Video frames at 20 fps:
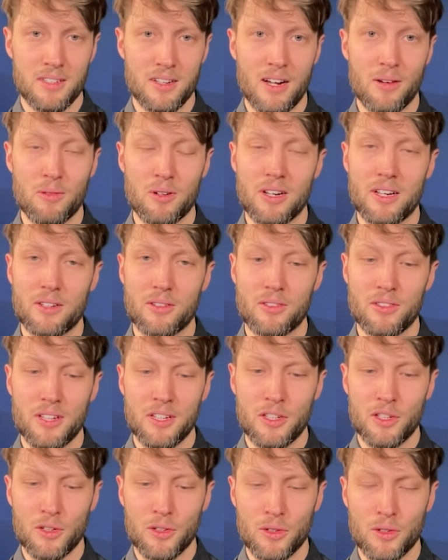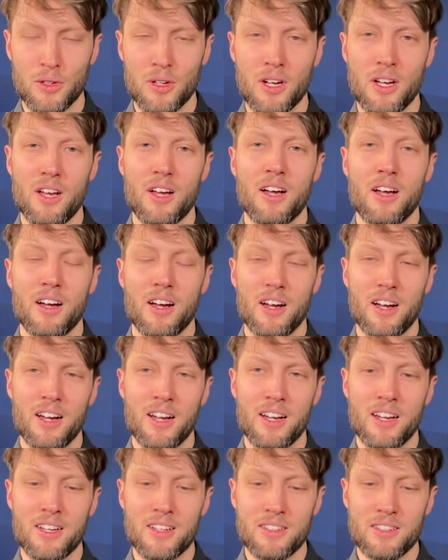I would like to thank you
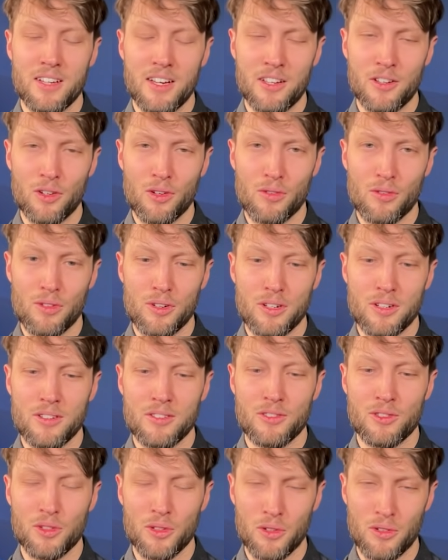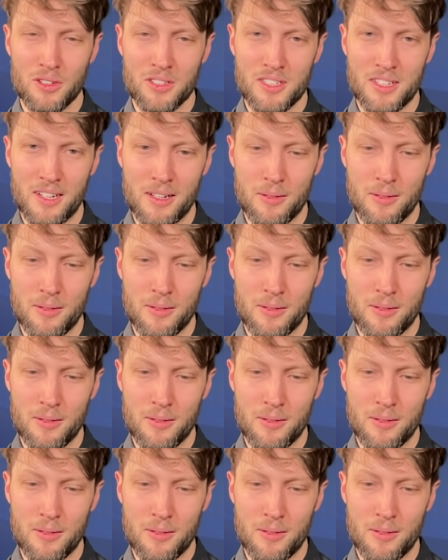and hand over to Christelle.